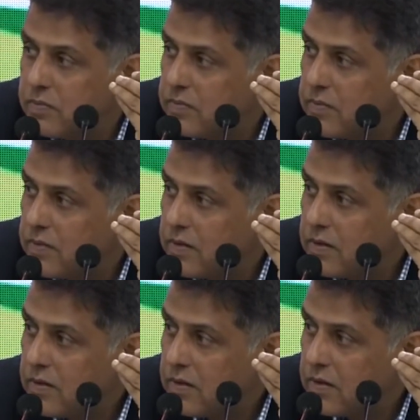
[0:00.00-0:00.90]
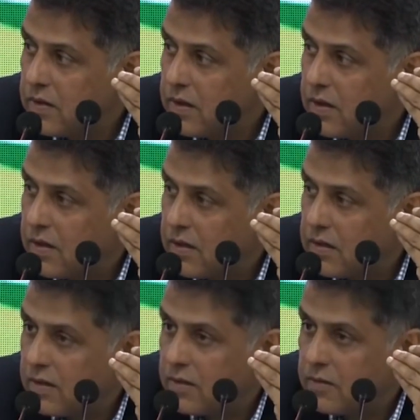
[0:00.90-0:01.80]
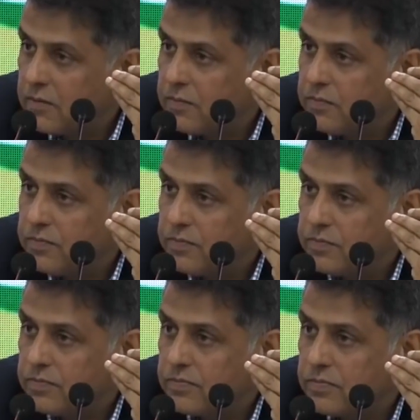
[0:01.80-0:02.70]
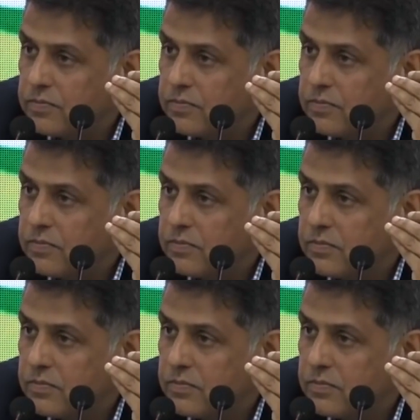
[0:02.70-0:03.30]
Nothing is said.